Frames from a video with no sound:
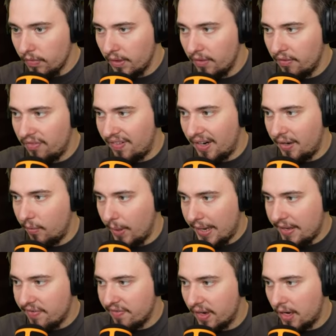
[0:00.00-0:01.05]
Fire
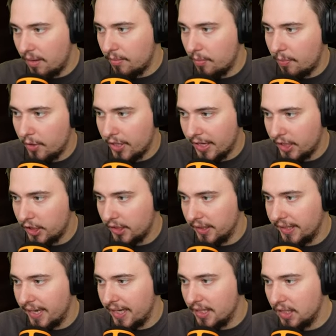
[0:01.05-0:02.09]
wave, armor protection,
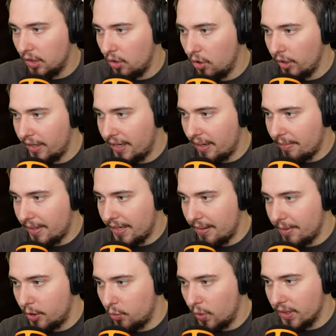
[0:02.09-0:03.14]
cancel all incoming
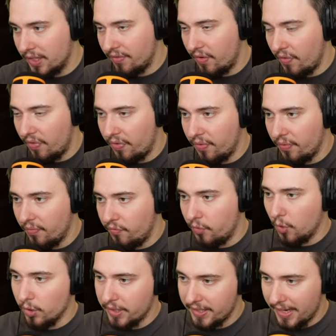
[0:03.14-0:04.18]
damage once every
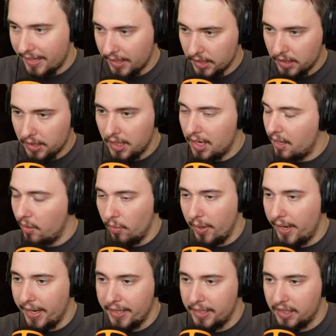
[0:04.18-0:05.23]
40 seconds. We're
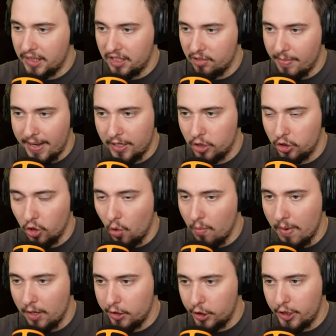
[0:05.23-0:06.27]
getting smacked so
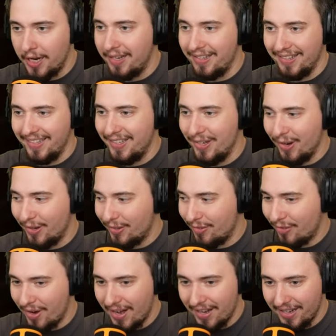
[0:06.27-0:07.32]
much that it's not
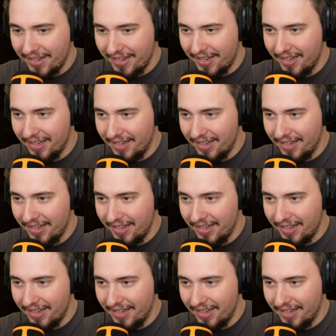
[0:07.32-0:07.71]
really...